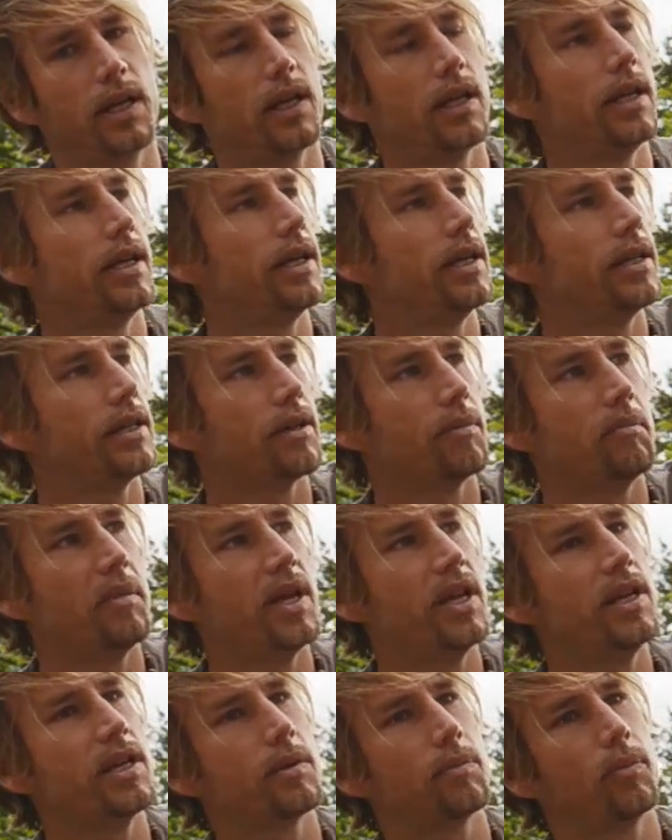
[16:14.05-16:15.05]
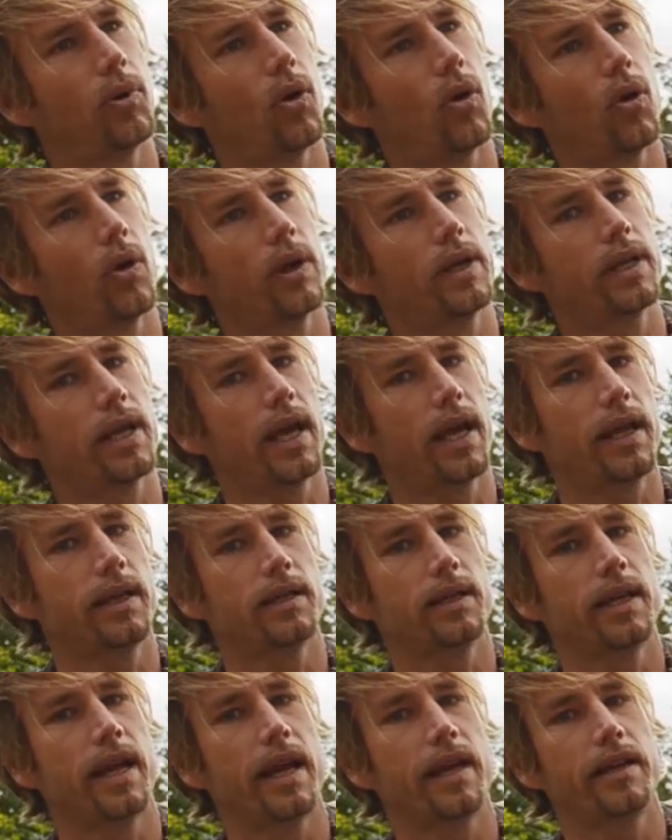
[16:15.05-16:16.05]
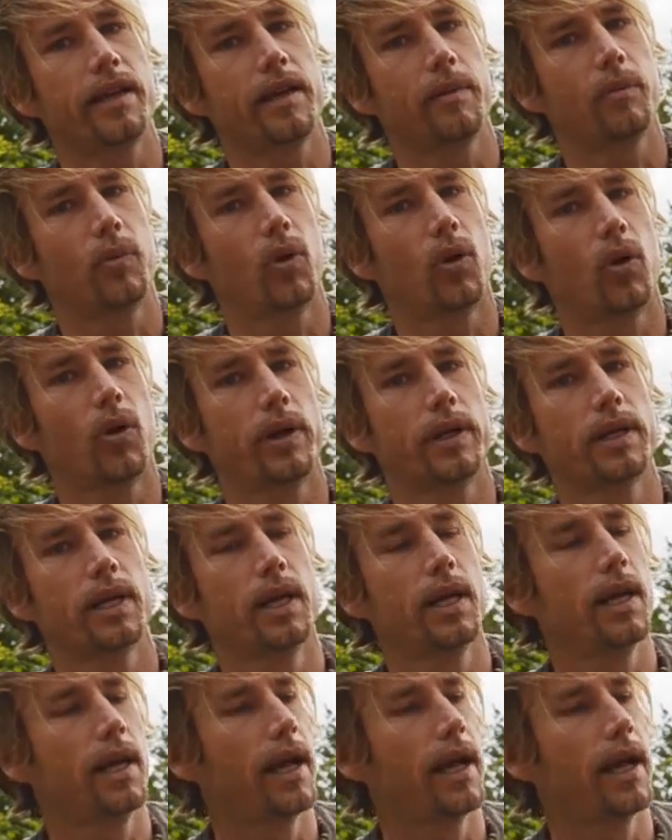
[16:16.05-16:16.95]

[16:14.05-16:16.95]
an intermediate point, and an ending point.